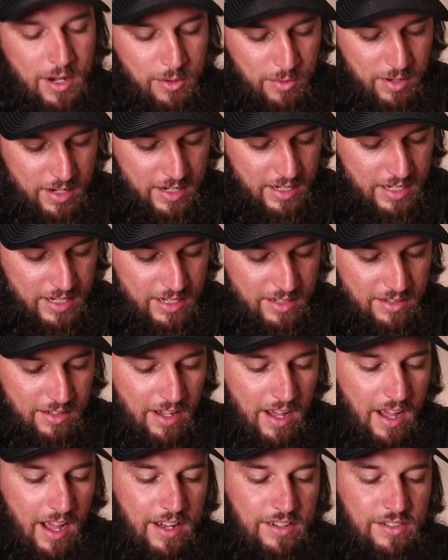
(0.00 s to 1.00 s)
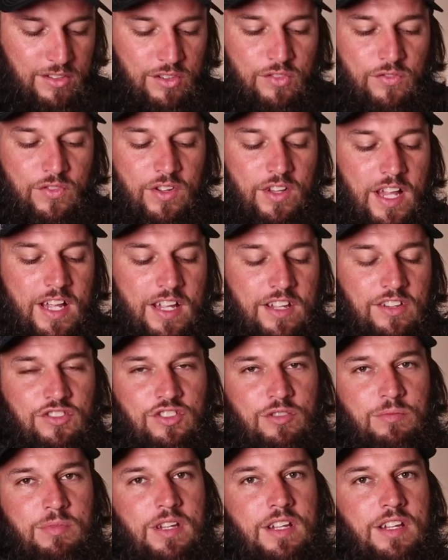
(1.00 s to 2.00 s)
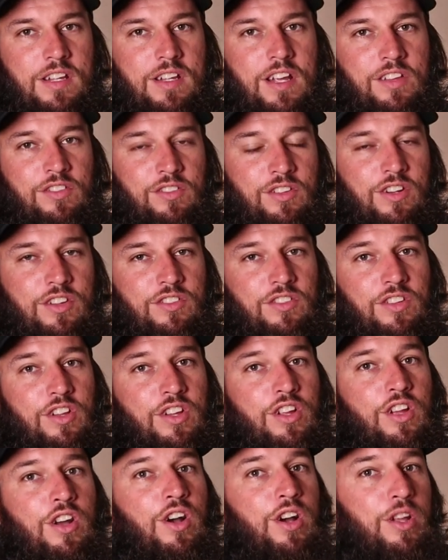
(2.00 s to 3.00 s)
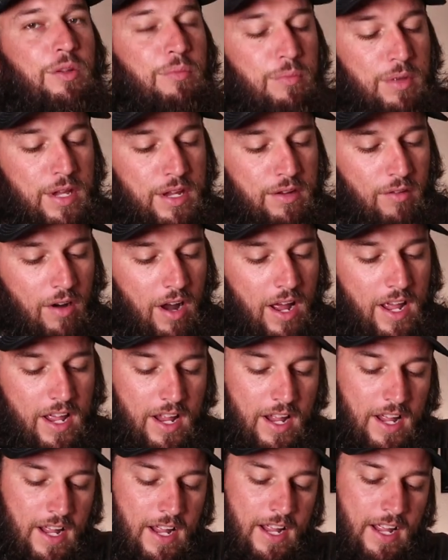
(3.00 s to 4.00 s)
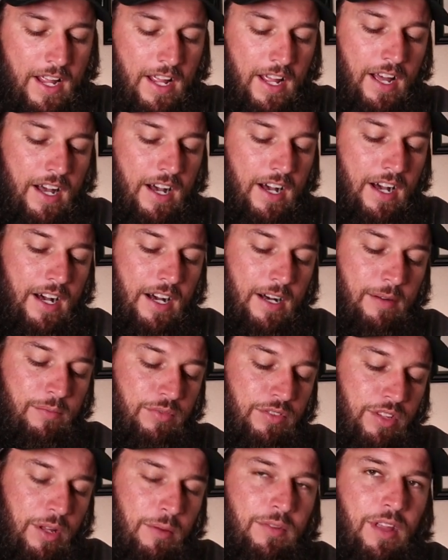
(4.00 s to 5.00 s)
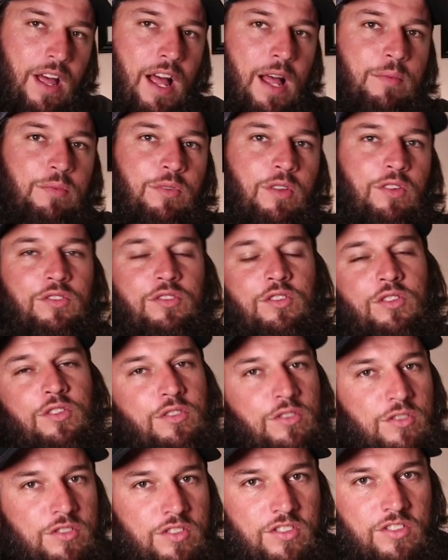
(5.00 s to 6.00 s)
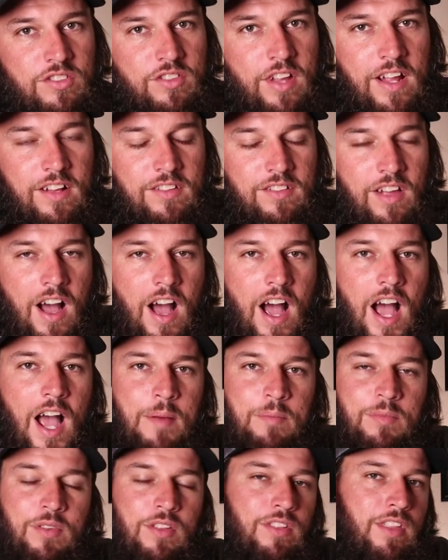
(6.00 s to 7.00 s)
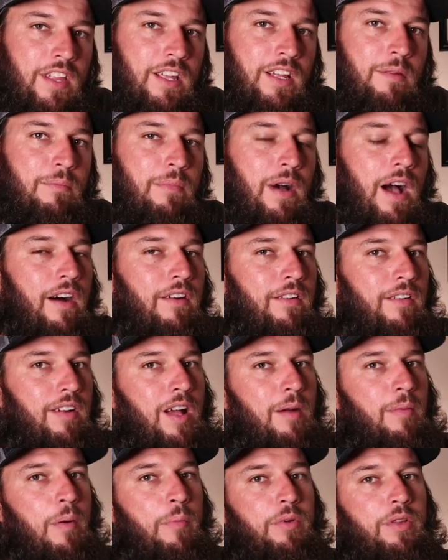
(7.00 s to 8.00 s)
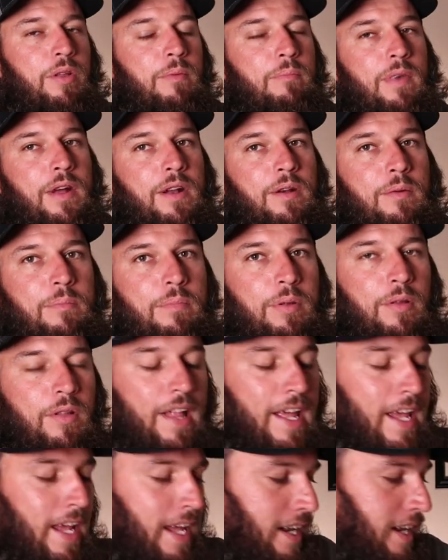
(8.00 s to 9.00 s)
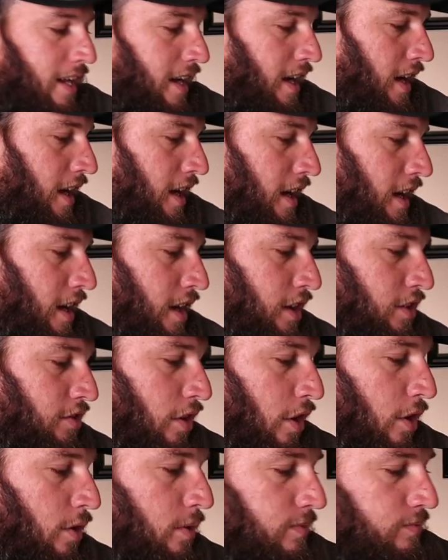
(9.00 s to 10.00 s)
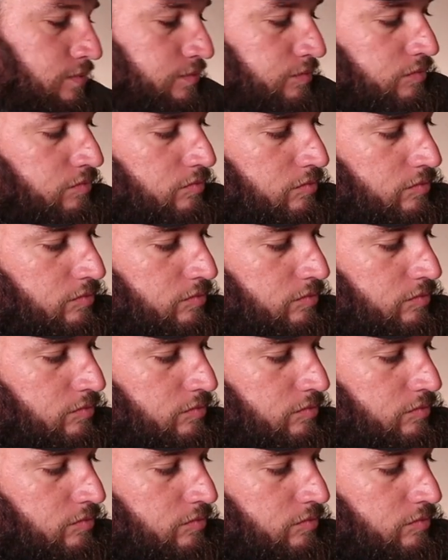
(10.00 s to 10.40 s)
matter what it is. I just feel like it should be as good as it could be, right? Uh, sometimes those solutions take time to think about, come up with a better plan. So